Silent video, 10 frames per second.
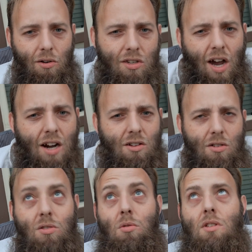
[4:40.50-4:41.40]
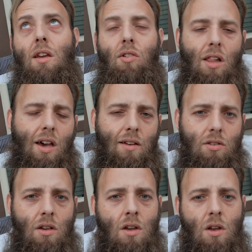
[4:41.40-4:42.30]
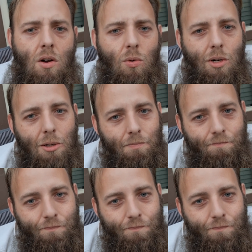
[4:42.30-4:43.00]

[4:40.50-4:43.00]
doctors who are saving lives. Well,